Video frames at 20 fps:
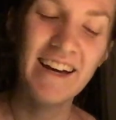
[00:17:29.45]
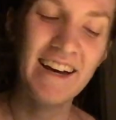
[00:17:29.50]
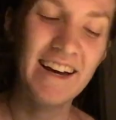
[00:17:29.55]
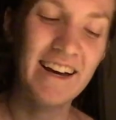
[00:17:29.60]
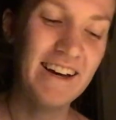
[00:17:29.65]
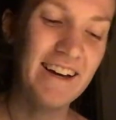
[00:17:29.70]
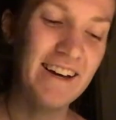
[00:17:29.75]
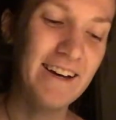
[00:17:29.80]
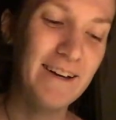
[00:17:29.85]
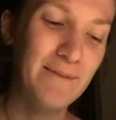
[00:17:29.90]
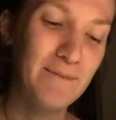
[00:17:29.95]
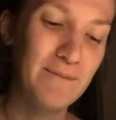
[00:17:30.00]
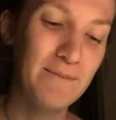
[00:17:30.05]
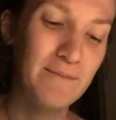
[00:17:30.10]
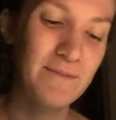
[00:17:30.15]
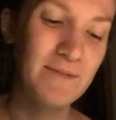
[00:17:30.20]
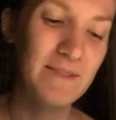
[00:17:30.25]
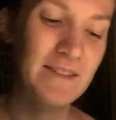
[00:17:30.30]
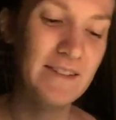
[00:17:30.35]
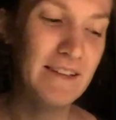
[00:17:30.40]

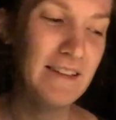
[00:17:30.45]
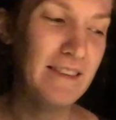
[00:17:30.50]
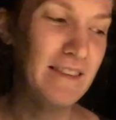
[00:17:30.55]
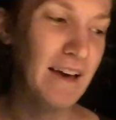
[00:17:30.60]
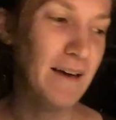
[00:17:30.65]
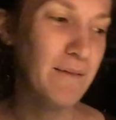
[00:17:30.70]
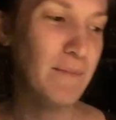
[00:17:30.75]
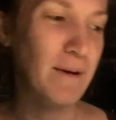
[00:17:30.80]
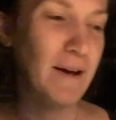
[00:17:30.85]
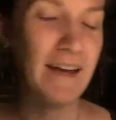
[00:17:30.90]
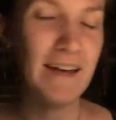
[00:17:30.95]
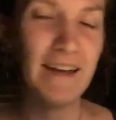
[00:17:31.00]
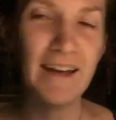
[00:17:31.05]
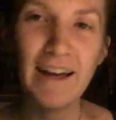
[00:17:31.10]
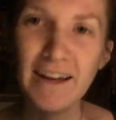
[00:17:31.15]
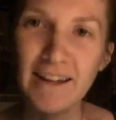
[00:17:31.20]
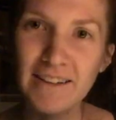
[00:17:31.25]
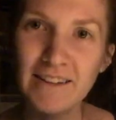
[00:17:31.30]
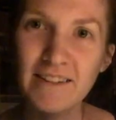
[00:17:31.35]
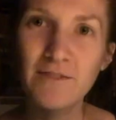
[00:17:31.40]
um, seeing that my
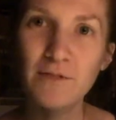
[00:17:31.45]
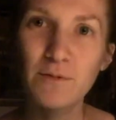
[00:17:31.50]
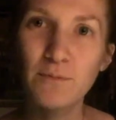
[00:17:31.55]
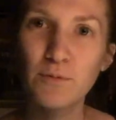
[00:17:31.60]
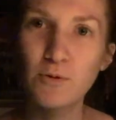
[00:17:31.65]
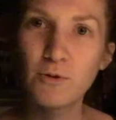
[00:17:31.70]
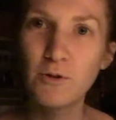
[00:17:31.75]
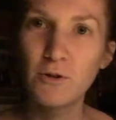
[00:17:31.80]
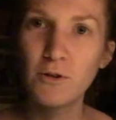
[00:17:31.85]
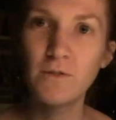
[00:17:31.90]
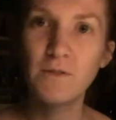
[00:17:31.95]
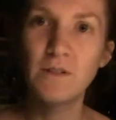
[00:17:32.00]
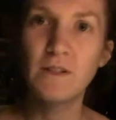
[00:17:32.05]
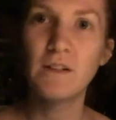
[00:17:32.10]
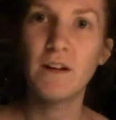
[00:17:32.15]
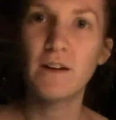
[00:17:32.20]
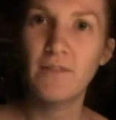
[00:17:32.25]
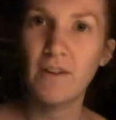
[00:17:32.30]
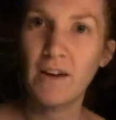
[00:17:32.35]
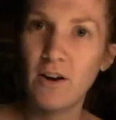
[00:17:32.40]
hands have improved
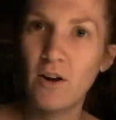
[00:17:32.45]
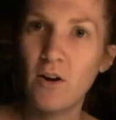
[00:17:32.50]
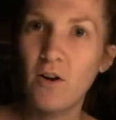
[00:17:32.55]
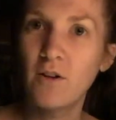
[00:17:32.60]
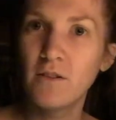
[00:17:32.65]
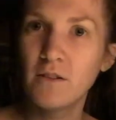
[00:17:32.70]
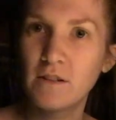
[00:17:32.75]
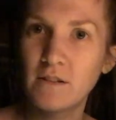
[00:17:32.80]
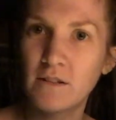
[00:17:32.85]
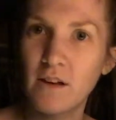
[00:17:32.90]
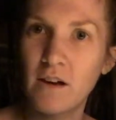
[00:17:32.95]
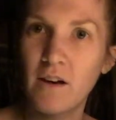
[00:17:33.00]
and I've had all these